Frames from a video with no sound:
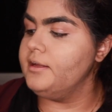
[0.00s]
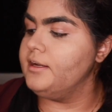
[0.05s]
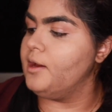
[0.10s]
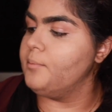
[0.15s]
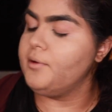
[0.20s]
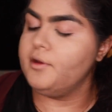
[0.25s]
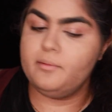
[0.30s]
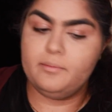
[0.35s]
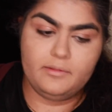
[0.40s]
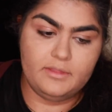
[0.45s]
and I'm
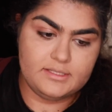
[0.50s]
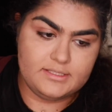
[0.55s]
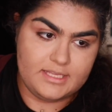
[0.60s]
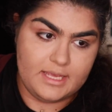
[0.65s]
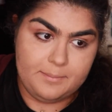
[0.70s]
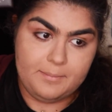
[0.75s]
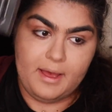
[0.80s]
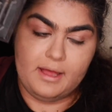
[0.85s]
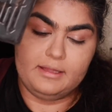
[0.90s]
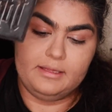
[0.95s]
grabbing the
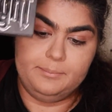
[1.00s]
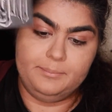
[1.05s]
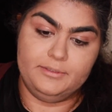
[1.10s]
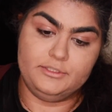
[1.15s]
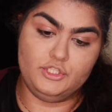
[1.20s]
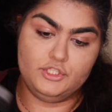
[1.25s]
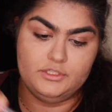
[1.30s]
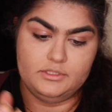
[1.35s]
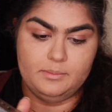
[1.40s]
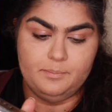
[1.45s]
same palette, but
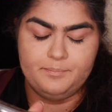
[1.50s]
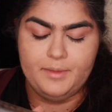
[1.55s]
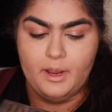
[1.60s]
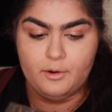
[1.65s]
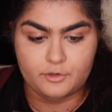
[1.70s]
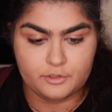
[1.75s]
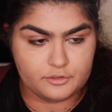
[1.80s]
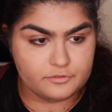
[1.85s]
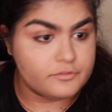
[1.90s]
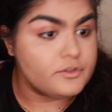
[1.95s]
just the
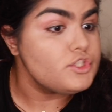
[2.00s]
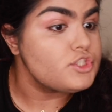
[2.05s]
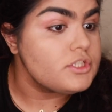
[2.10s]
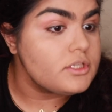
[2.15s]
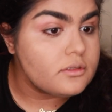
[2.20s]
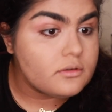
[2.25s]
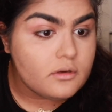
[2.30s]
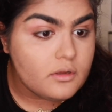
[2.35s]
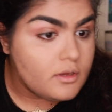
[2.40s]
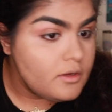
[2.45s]
powdered
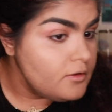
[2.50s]
version.